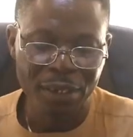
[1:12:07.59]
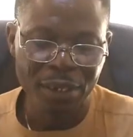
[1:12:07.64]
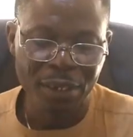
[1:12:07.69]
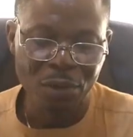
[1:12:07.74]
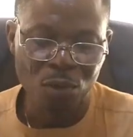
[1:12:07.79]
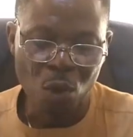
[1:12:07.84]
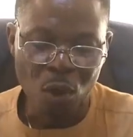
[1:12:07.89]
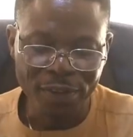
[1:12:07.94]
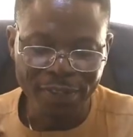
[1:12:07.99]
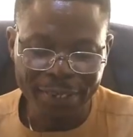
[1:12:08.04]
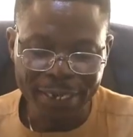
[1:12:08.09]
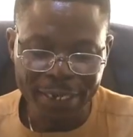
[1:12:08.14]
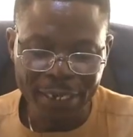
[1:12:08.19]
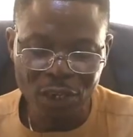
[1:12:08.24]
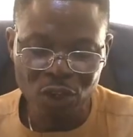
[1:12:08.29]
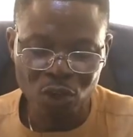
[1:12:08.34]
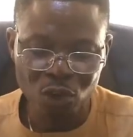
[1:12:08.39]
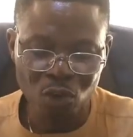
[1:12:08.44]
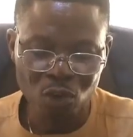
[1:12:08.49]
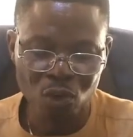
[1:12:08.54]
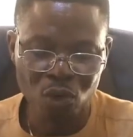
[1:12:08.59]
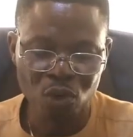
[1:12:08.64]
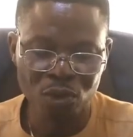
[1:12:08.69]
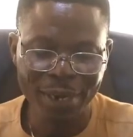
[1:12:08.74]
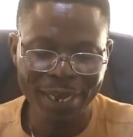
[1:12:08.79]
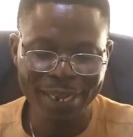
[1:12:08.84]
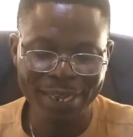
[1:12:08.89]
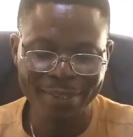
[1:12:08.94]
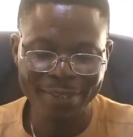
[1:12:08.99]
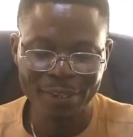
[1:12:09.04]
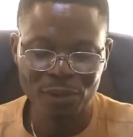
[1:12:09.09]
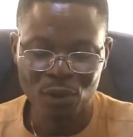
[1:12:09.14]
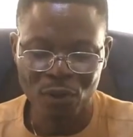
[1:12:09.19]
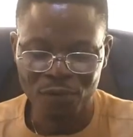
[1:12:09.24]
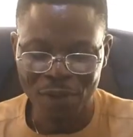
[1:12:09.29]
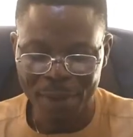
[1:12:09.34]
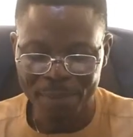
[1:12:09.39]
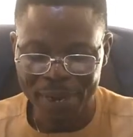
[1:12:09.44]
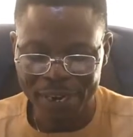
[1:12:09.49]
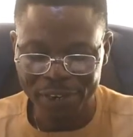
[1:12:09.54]
was taken to United States of
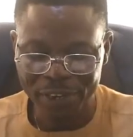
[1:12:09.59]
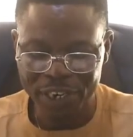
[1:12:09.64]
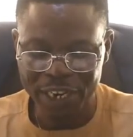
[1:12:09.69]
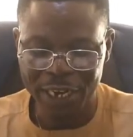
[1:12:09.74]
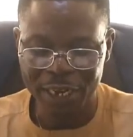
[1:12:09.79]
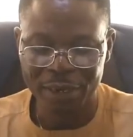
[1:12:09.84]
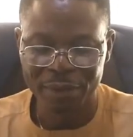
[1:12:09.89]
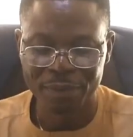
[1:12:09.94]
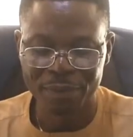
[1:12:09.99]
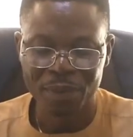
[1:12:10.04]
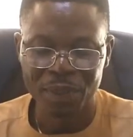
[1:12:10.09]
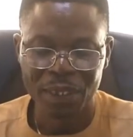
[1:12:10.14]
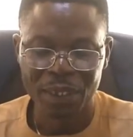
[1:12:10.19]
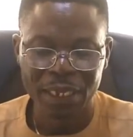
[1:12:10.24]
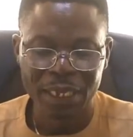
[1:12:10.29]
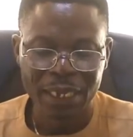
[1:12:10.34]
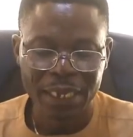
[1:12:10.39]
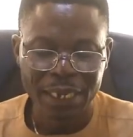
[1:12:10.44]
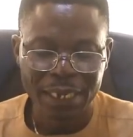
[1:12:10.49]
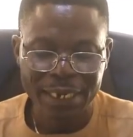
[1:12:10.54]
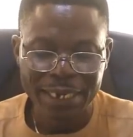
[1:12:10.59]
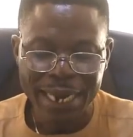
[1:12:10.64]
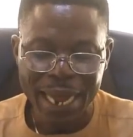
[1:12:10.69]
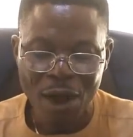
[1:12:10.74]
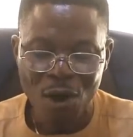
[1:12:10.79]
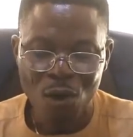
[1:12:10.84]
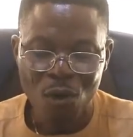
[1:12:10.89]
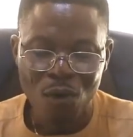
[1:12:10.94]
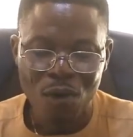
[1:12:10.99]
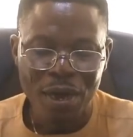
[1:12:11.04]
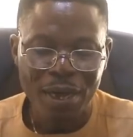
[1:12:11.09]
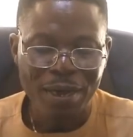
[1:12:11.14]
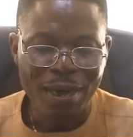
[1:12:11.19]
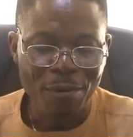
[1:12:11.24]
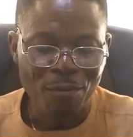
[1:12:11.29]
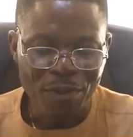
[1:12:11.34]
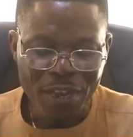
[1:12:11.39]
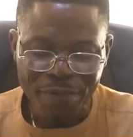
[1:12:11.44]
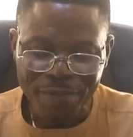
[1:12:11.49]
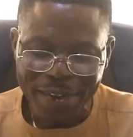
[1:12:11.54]
America. Now,
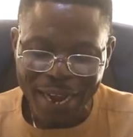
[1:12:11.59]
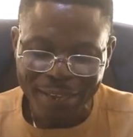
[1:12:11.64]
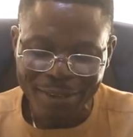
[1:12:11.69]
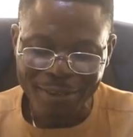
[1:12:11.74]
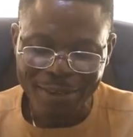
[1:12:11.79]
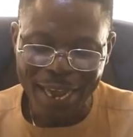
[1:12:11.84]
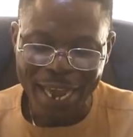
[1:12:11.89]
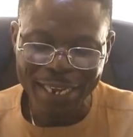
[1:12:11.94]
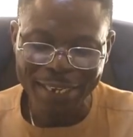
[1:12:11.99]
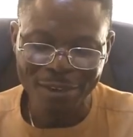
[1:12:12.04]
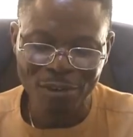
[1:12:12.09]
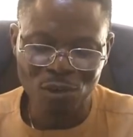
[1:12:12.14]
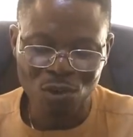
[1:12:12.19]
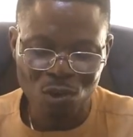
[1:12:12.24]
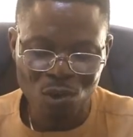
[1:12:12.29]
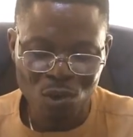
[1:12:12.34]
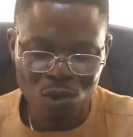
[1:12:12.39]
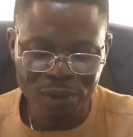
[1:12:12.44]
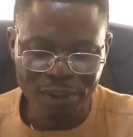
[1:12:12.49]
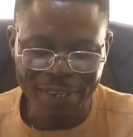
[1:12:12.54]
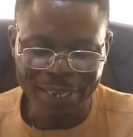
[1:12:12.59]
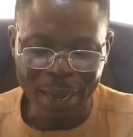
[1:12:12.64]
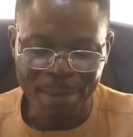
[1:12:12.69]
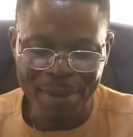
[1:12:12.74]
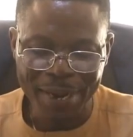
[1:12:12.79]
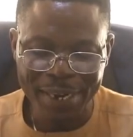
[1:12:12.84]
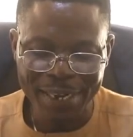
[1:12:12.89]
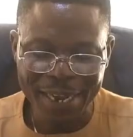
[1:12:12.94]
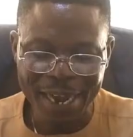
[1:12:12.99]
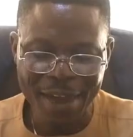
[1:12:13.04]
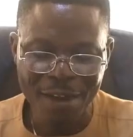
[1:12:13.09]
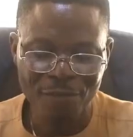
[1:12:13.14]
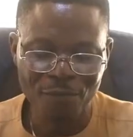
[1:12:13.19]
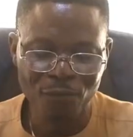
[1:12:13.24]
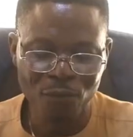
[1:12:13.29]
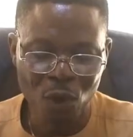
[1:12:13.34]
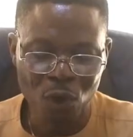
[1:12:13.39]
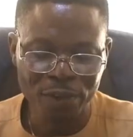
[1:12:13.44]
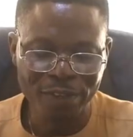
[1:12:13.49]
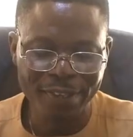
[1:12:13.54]
if that child grows in America
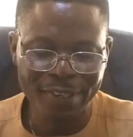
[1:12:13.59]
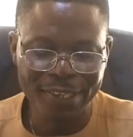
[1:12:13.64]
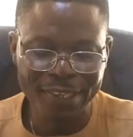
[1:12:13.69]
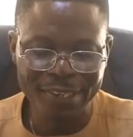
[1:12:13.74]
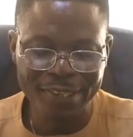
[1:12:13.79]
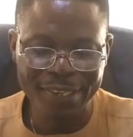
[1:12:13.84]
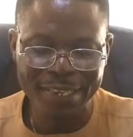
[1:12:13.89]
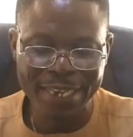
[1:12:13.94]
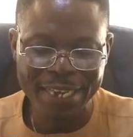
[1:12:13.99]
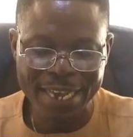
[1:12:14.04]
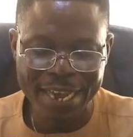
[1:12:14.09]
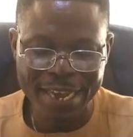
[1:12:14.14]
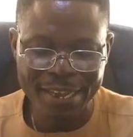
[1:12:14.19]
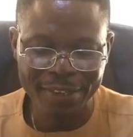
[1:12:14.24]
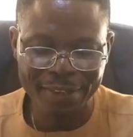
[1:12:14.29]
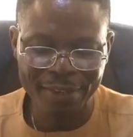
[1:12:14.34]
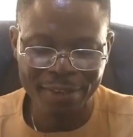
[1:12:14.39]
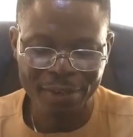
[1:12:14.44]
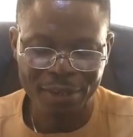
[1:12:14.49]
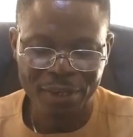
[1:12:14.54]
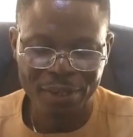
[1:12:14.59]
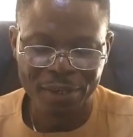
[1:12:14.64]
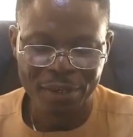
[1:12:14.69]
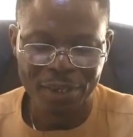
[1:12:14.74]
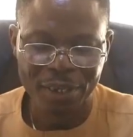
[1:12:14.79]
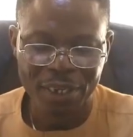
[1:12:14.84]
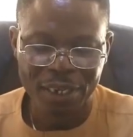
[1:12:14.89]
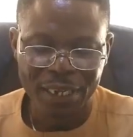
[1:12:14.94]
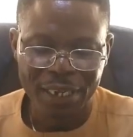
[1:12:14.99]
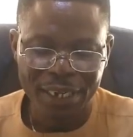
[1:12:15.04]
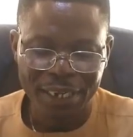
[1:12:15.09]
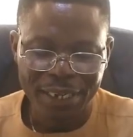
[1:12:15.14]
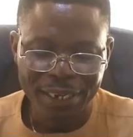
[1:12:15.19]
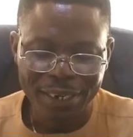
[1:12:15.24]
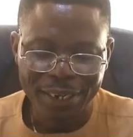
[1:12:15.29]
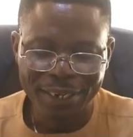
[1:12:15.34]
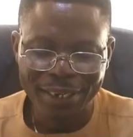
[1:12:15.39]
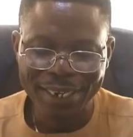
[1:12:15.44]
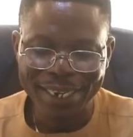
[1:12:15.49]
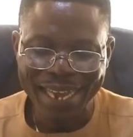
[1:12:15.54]
for 6 years,
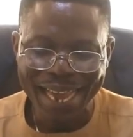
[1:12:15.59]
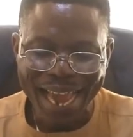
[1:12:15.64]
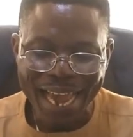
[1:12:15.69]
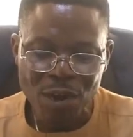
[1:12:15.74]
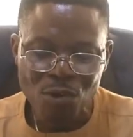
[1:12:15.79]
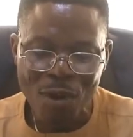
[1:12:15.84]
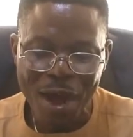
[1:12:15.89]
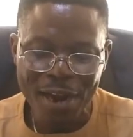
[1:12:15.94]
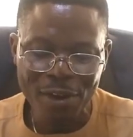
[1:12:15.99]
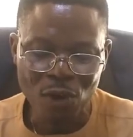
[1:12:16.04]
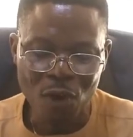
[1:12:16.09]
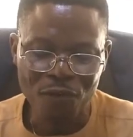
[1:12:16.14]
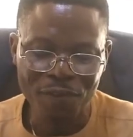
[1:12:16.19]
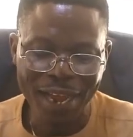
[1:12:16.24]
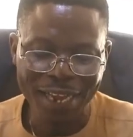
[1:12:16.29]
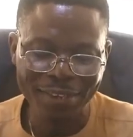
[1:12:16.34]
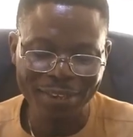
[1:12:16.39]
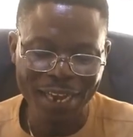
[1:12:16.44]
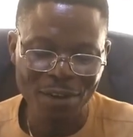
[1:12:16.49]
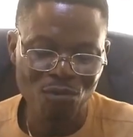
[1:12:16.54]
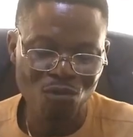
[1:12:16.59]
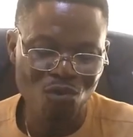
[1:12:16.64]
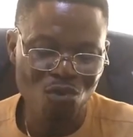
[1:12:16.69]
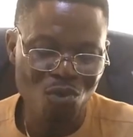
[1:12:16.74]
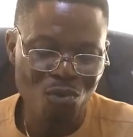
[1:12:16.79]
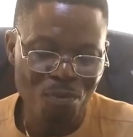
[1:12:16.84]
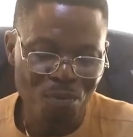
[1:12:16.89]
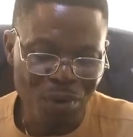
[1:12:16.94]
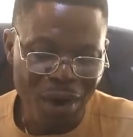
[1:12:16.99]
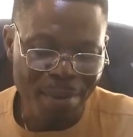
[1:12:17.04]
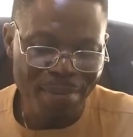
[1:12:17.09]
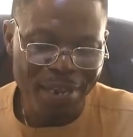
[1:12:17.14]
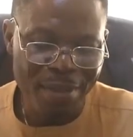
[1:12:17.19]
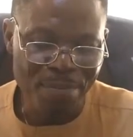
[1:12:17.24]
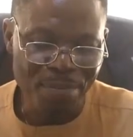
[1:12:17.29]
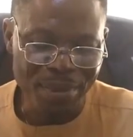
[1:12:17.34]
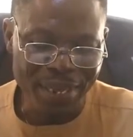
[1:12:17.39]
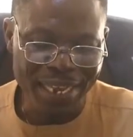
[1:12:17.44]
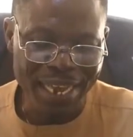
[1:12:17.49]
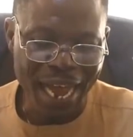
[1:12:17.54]
the L1 of that child will probably
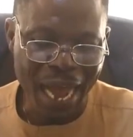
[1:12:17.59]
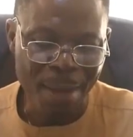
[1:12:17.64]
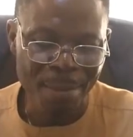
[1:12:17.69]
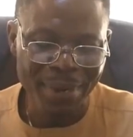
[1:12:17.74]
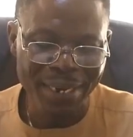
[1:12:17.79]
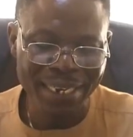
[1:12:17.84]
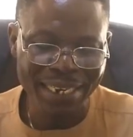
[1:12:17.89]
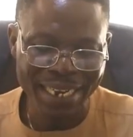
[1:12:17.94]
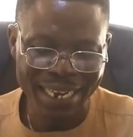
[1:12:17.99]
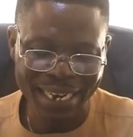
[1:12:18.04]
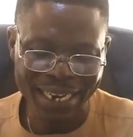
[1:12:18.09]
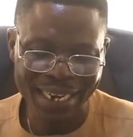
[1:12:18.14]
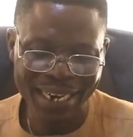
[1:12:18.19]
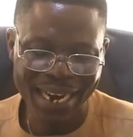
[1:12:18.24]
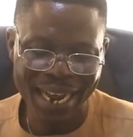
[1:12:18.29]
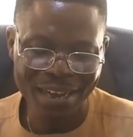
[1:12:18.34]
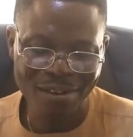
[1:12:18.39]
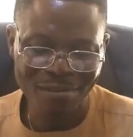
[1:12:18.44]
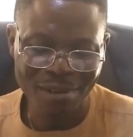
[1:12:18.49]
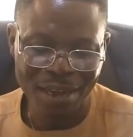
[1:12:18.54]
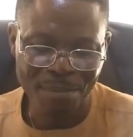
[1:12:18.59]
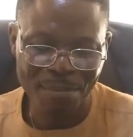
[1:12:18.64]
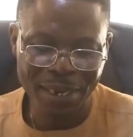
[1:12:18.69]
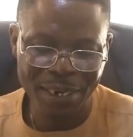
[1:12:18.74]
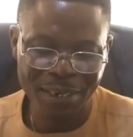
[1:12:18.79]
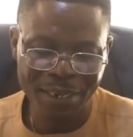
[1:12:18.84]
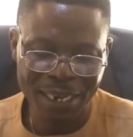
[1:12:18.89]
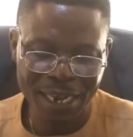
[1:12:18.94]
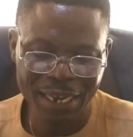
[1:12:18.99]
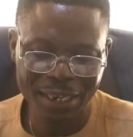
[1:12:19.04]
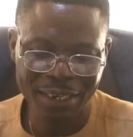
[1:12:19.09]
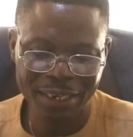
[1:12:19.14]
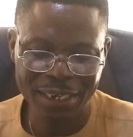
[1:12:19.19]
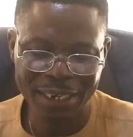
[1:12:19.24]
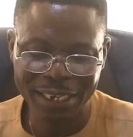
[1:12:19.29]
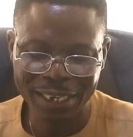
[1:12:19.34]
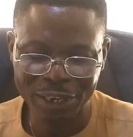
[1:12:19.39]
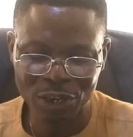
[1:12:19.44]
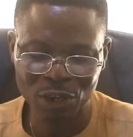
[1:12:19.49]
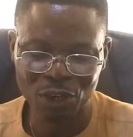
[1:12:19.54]
be American
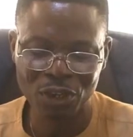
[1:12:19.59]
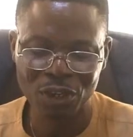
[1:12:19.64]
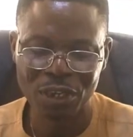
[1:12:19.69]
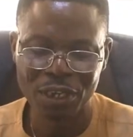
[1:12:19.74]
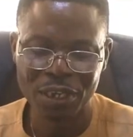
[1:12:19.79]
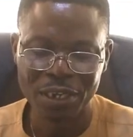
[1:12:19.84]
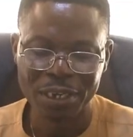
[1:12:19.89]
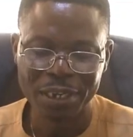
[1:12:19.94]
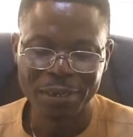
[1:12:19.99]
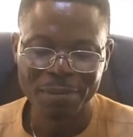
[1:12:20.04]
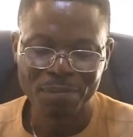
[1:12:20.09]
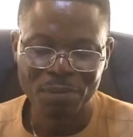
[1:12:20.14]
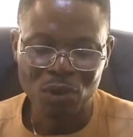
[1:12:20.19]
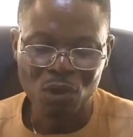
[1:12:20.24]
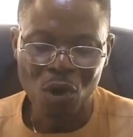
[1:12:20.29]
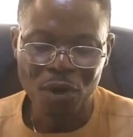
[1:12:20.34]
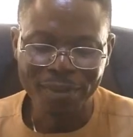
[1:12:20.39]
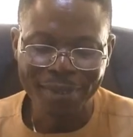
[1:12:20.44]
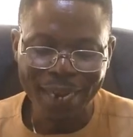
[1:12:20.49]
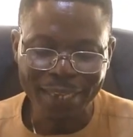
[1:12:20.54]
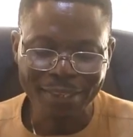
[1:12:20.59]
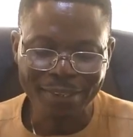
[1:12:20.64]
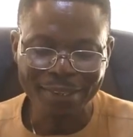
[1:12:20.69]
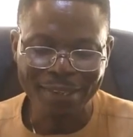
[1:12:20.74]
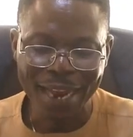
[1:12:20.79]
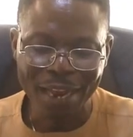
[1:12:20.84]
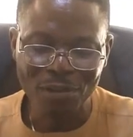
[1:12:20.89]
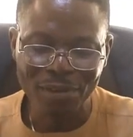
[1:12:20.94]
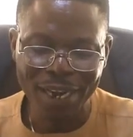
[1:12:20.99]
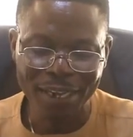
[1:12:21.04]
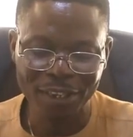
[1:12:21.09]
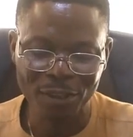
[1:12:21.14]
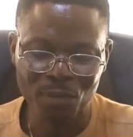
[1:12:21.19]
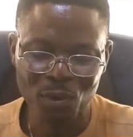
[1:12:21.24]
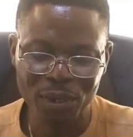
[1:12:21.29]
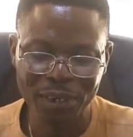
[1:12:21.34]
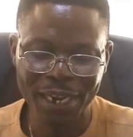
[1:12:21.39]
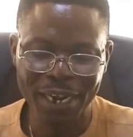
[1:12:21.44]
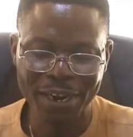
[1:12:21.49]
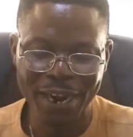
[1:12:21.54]
English, because that is the language that is
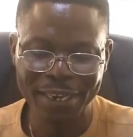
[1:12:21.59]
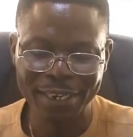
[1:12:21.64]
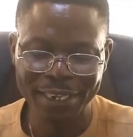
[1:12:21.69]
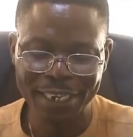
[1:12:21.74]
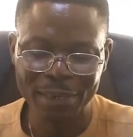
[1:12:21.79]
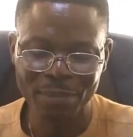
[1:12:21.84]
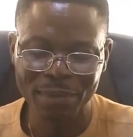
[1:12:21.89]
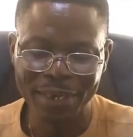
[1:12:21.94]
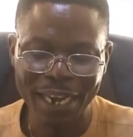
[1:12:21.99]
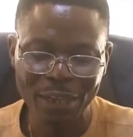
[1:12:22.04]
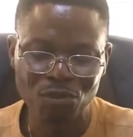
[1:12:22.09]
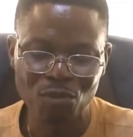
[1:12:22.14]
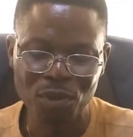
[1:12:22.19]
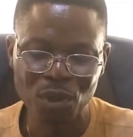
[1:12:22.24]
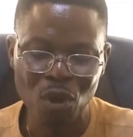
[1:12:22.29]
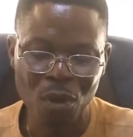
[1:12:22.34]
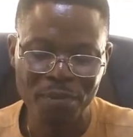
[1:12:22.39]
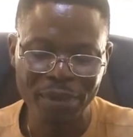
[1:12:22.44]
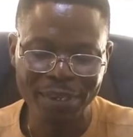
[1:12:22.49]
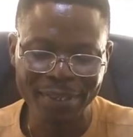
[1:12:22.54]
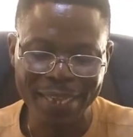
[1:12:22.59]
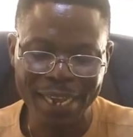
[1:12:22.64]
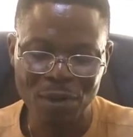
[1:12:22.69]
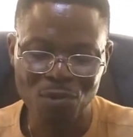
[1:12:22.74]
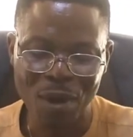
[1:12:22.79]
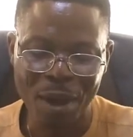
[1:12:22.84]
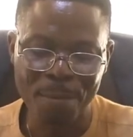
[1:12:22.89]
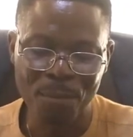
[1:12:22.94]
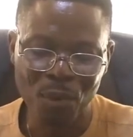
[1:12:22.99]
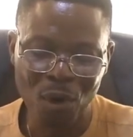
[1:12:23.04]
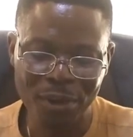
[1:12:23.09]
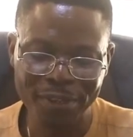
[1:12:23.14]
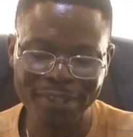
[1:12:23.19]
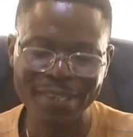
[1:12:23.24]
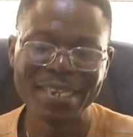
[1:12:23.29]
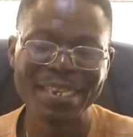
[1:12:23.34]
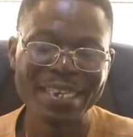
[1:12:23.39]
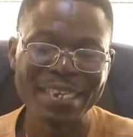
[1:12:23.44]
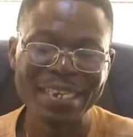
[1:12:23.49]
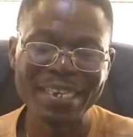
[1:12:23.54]
spoken around him. That will become his L1. But
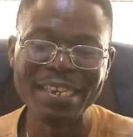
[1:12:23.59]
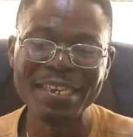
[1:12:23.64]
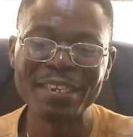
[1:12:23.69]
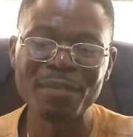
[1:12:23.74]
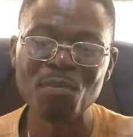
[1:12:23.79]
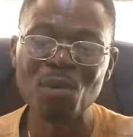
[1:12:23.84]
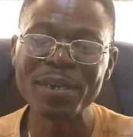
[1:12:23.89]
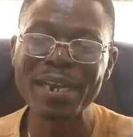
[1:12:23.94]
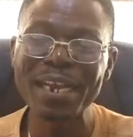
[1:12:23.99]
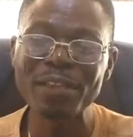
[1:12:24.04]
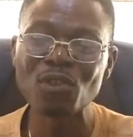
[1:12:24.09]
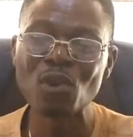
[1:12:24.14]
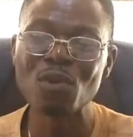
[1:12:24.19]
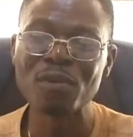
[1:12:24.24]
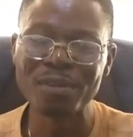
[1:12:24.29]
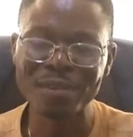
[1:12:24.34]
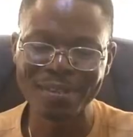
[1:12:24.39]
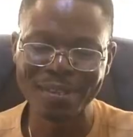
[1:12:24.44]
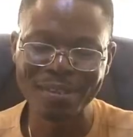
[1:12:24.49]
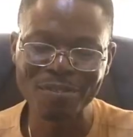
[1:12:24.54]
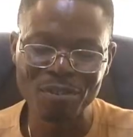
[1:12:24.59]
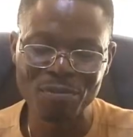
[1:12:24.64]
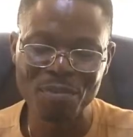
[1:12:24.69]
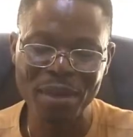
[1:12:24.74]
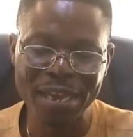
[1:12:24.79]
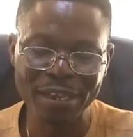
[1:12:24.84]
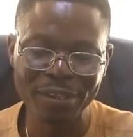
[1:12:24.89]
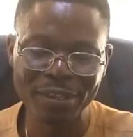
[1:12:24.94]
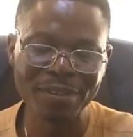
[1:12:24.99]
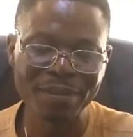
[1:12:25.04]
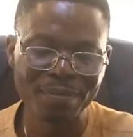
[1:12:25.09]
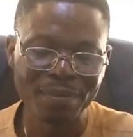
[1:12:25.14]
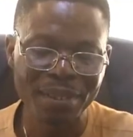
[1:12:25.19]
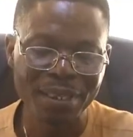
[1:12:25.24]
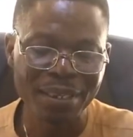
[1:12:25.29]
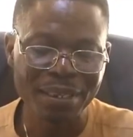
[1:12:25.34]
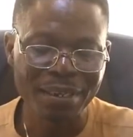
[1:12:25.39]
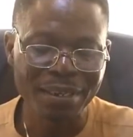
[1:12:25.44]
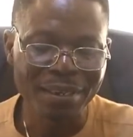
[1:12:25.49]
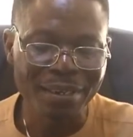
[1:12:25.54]
his mother tongue still remains
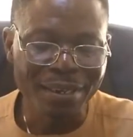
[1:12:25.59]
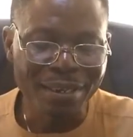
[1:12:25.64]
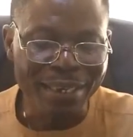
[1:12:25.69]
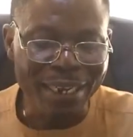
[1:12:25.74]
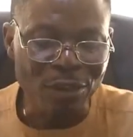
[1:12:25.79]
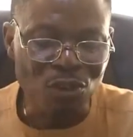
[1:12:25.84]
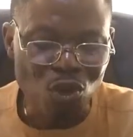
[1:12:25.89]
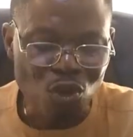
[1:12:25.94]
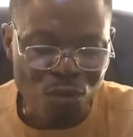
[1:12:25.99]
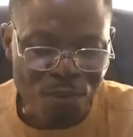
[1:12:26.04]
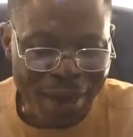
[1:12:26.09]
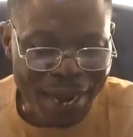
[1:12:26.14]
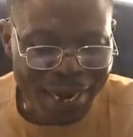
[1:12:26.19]
the Yoruba